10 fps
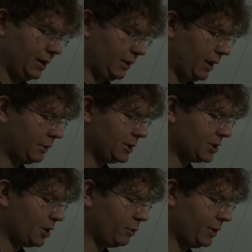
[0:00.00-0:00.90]
I'm going to
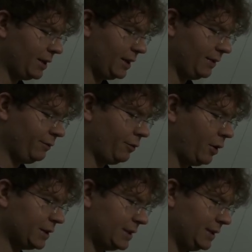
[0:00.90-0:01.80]
start with a
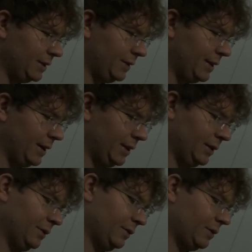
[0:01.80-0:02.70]
frosted,
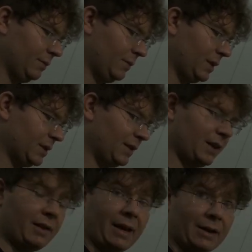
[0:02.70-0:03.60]
a
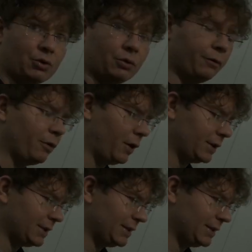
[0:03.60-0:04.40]
theatrical frost,